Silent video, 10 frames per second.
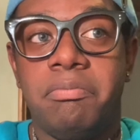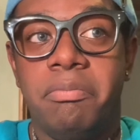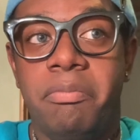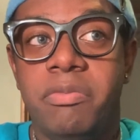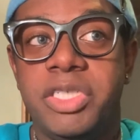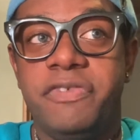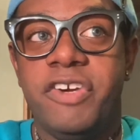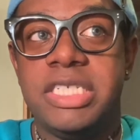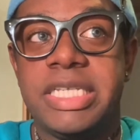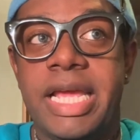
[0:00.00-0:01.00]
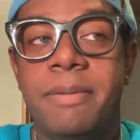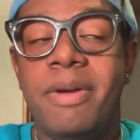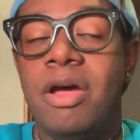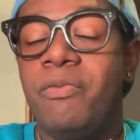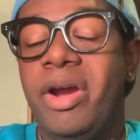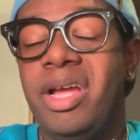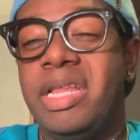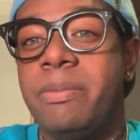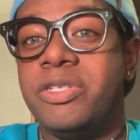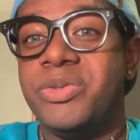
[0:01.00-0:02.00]
when she first came out, record
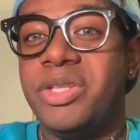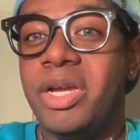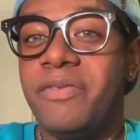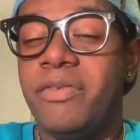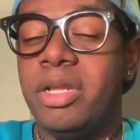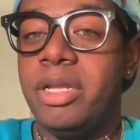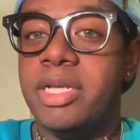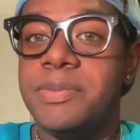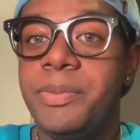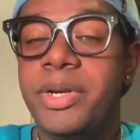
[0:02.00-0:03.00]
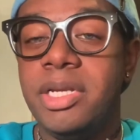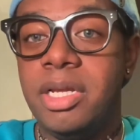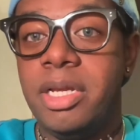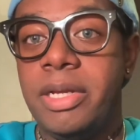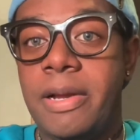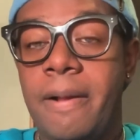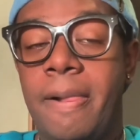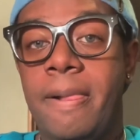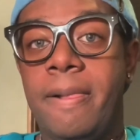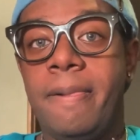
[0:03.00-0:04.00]
labels were looking for the next Britney.
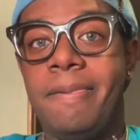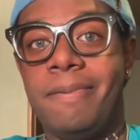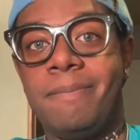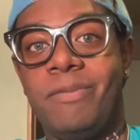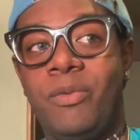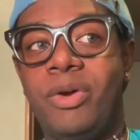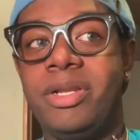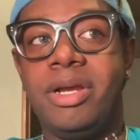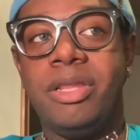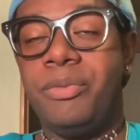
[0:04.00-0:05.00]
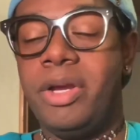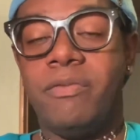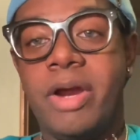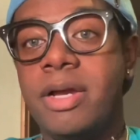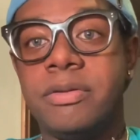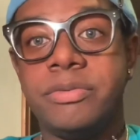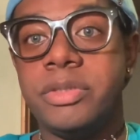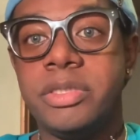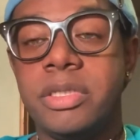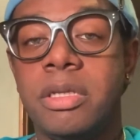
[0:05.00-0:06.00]
It wasn't the other way around.
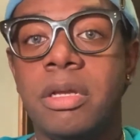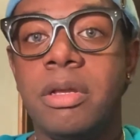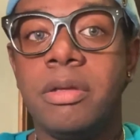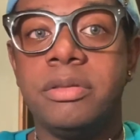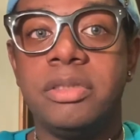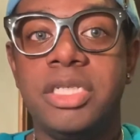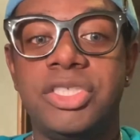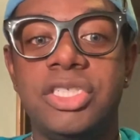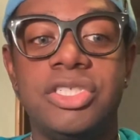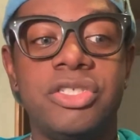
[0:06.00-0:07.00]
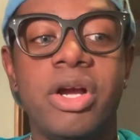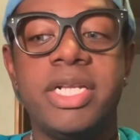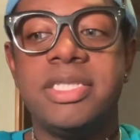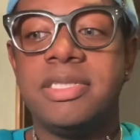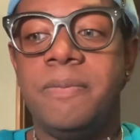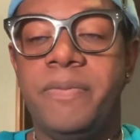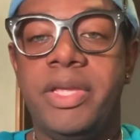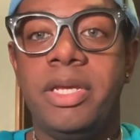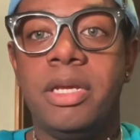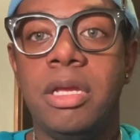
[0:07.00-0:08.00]
Like, she started
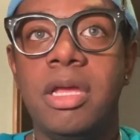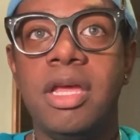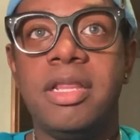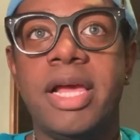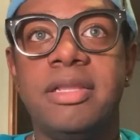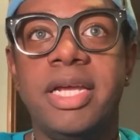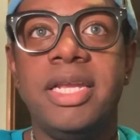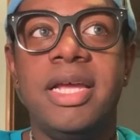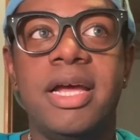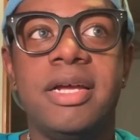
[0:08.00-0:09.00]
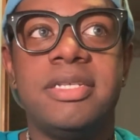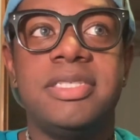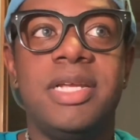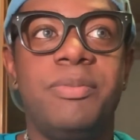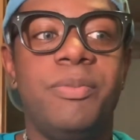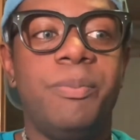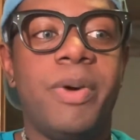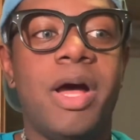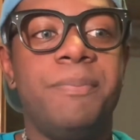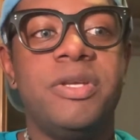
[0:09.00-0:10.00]
something. Like Lady Gaga said,
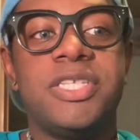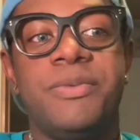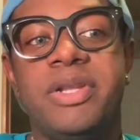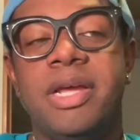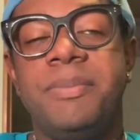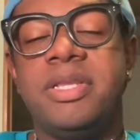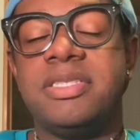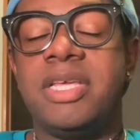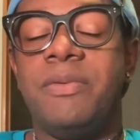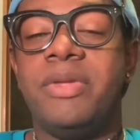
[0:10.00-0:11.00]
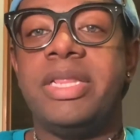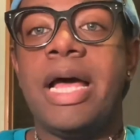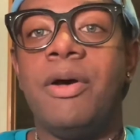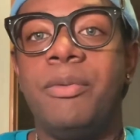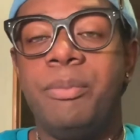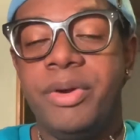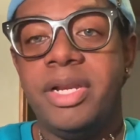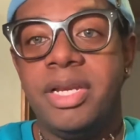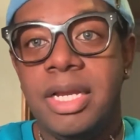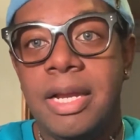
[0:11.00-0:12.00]
pop music would not be the same without Britney.